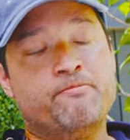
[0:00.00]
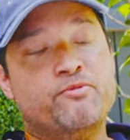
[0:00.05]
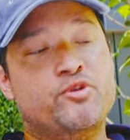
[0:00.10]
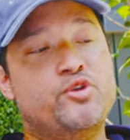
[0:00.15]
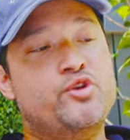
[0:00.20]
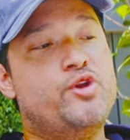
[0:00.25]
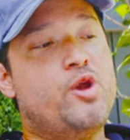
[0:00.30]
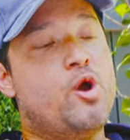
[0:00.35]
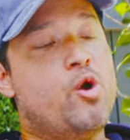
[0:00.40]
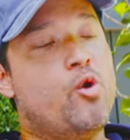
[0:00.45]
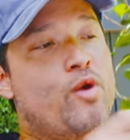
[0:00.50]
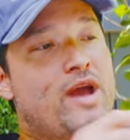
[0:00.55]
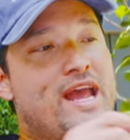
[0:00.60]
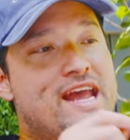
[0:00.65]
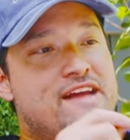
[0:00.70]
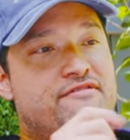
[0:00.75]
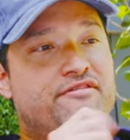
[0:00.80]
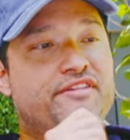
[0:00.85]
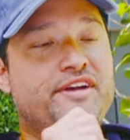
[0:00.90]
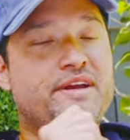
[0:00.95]
You know,
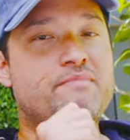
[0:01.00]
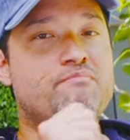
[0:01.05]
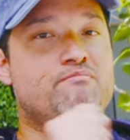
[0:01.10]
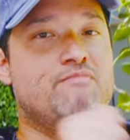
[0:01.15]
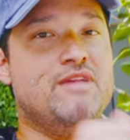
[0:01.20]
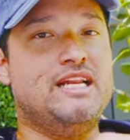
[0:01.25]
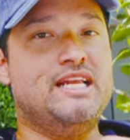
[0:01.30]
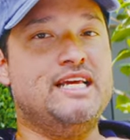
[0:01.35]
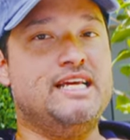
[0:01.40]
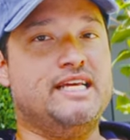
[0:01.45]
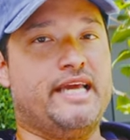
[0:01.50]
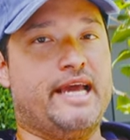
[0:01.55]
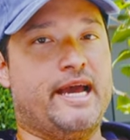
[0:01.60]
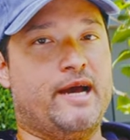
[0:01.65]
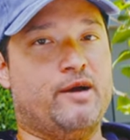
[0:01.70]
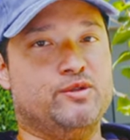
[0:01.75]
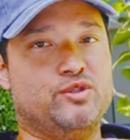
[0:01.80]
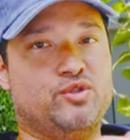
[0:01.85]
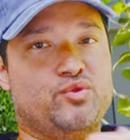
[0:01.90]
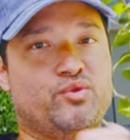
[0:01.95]
every minute
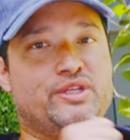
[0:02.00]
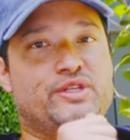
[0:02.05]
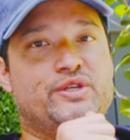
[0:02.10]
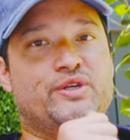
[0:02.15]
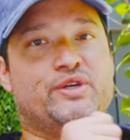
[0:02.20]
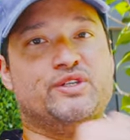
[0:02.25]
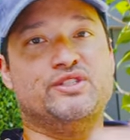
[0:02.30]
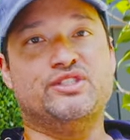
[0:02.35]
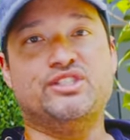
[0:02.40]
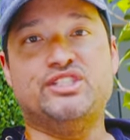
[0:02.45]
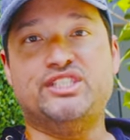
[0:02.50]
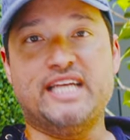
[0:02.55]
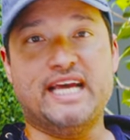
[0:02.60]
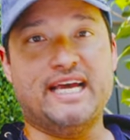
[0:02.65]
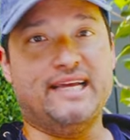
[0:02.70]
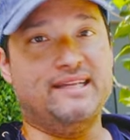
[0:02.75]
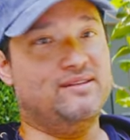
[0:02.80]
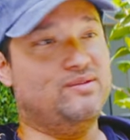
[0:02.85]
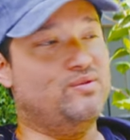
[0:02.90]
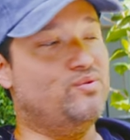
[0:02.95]
counts when you're on
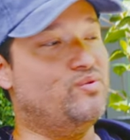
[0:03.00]
set.